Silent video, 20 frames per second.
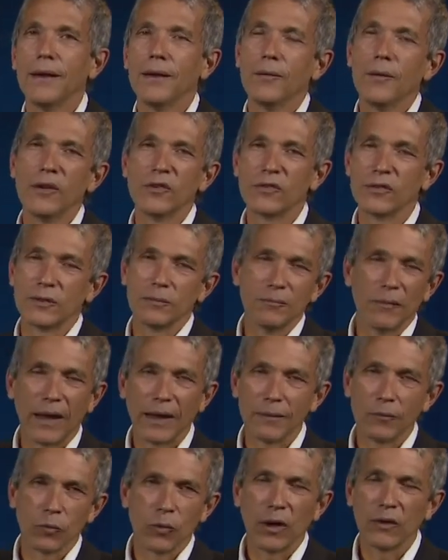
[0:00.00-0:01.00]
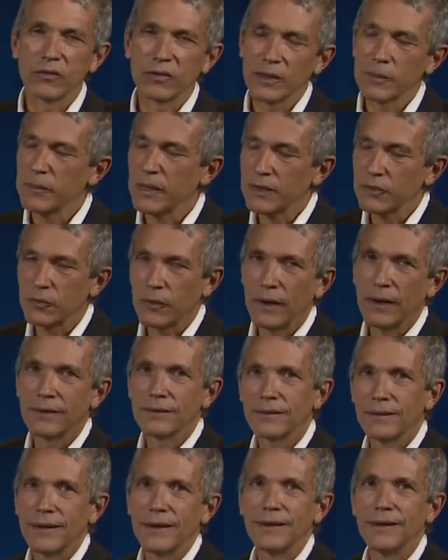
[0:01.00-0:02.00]
which might roughly be
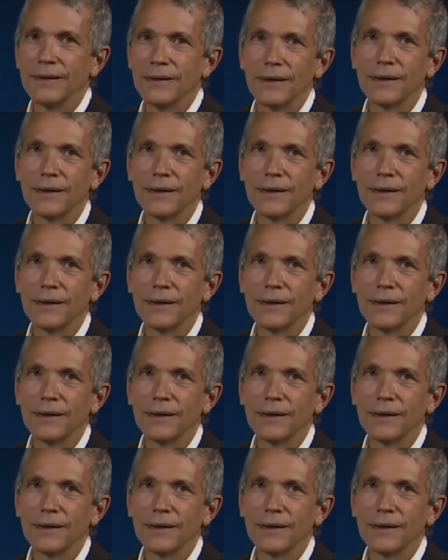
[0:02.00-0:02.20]
translated,